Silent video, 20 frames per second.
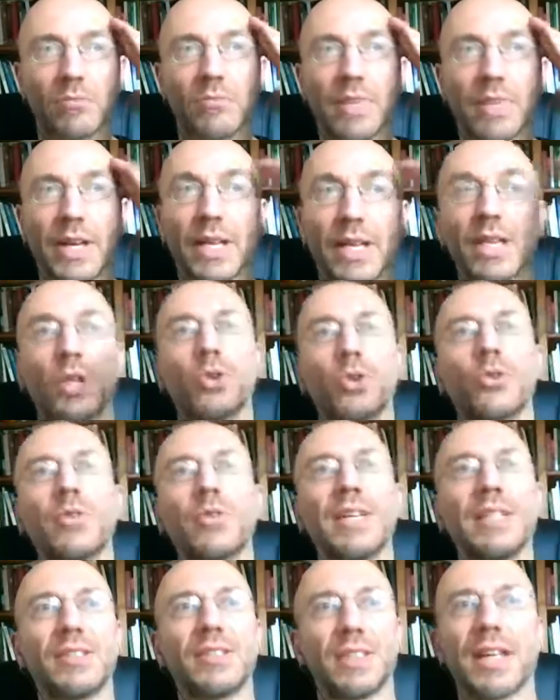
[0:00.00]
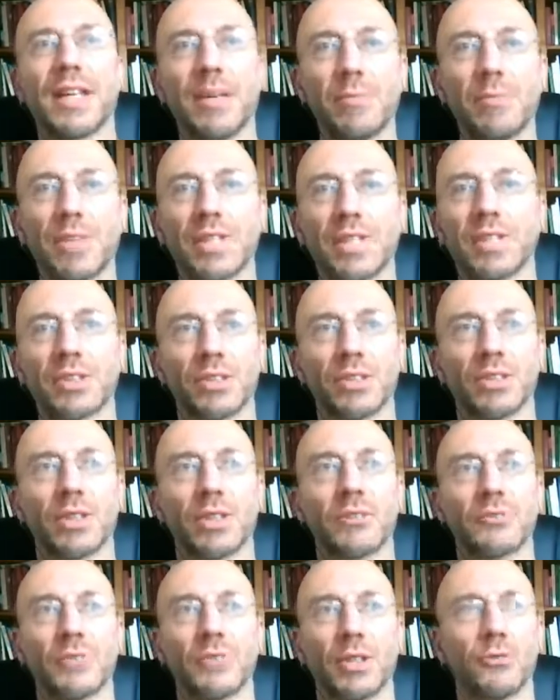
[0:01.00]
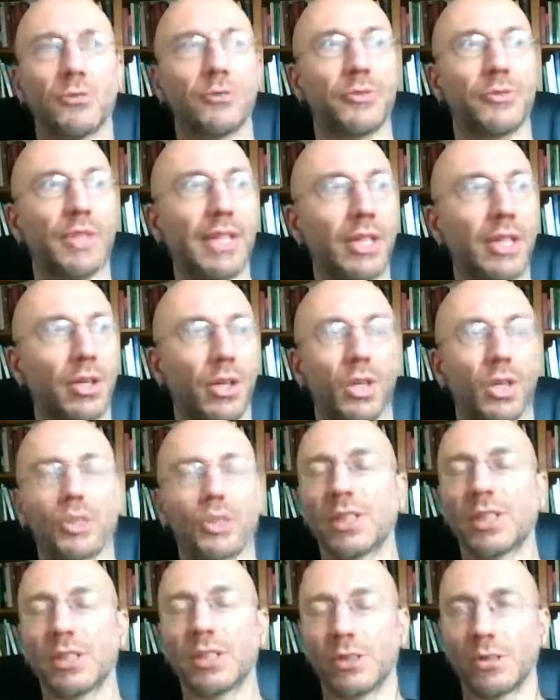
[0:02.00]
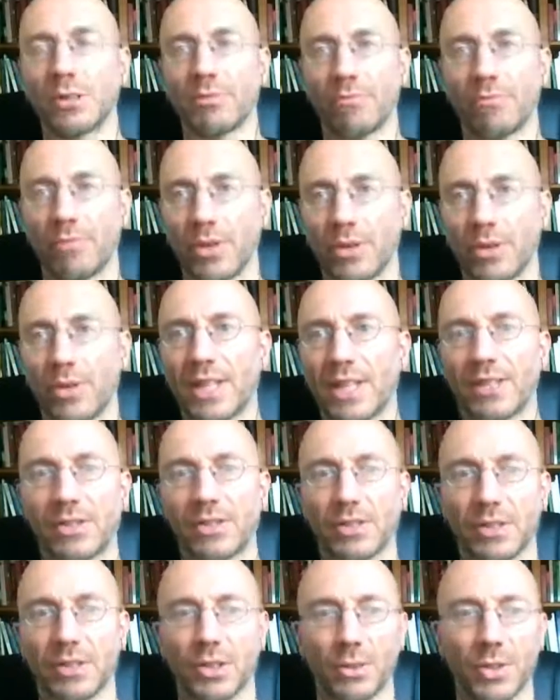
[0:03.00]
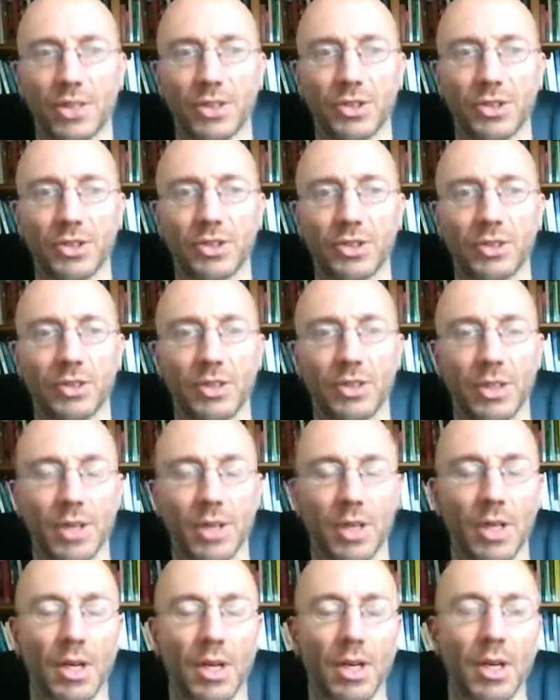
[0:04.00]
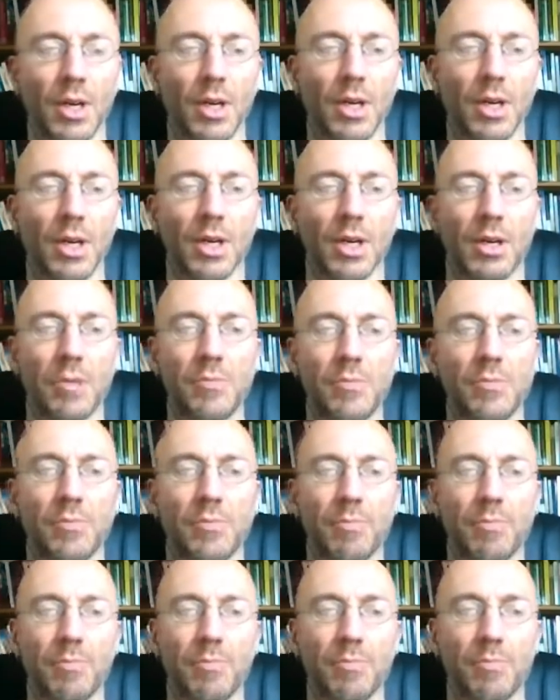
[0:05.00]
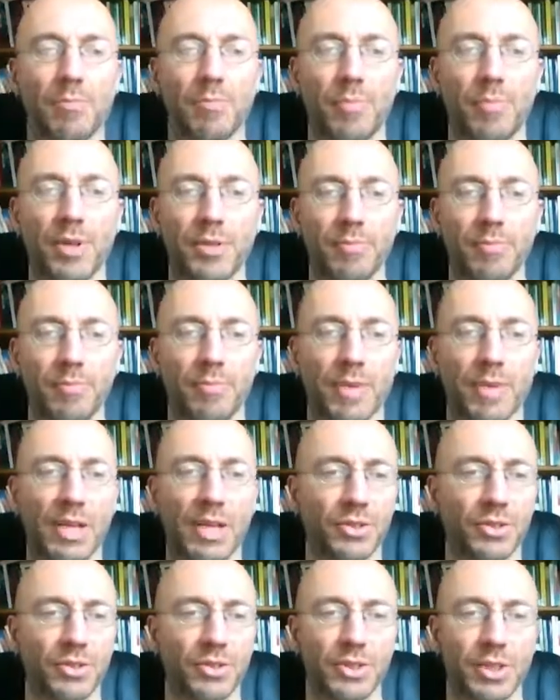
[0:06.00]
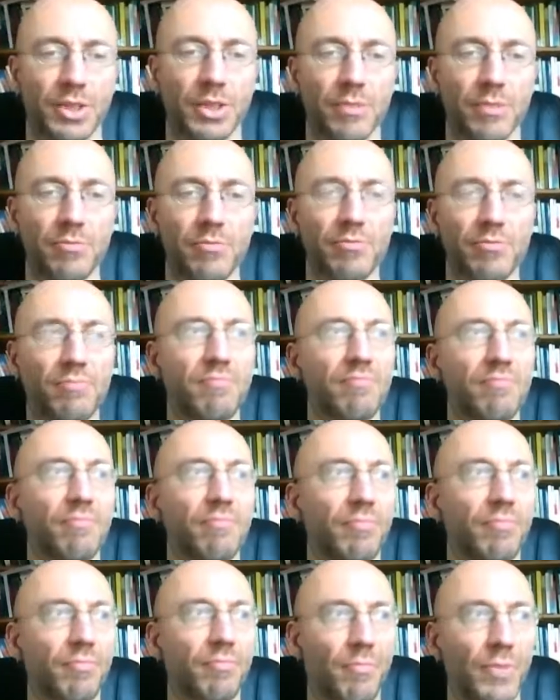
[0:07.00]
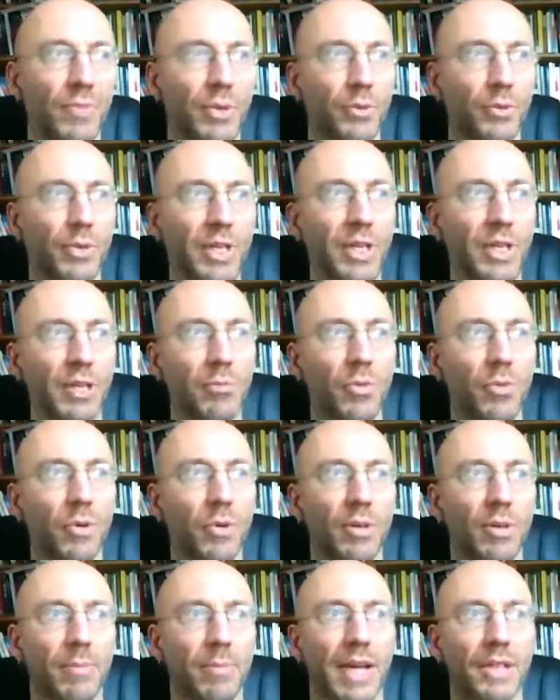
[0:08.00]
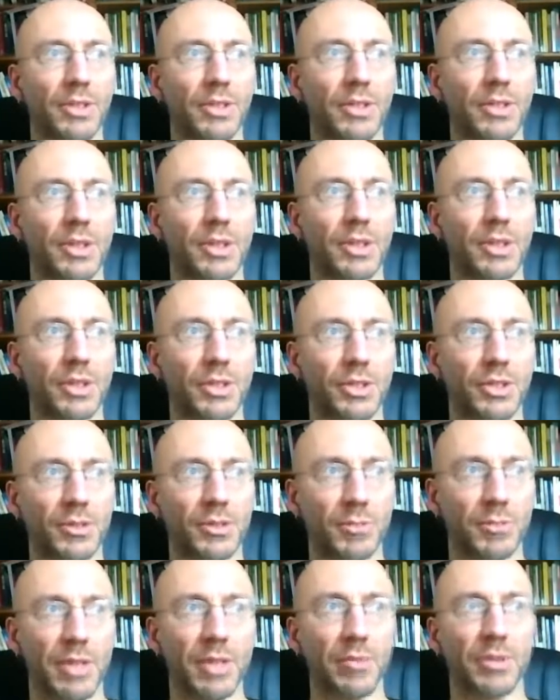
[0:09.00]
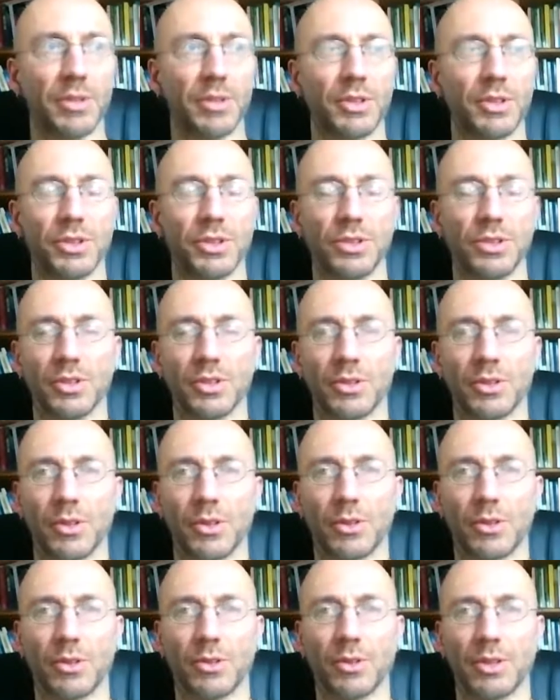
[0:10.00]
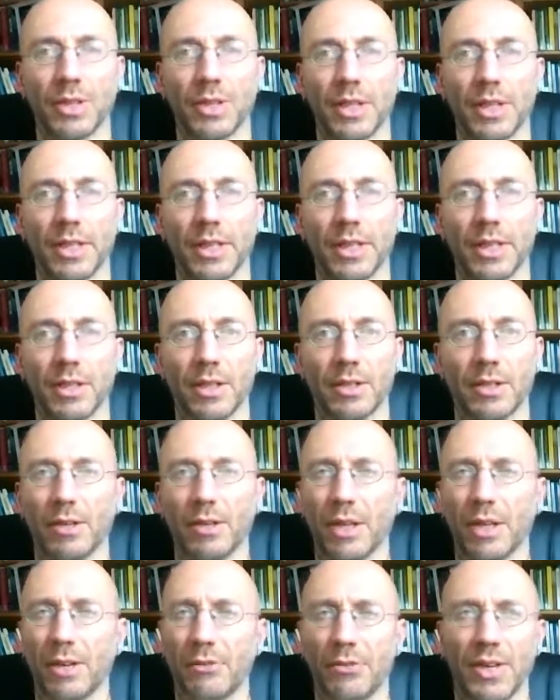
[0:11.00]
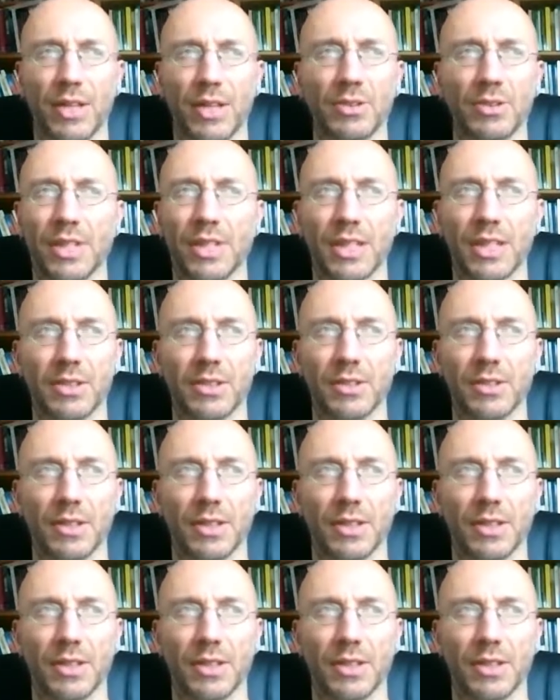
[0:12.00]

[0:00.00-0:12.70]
increasing imminence of ecological threats and questions, but because reading more about indigenous people, indigenous thought, I found that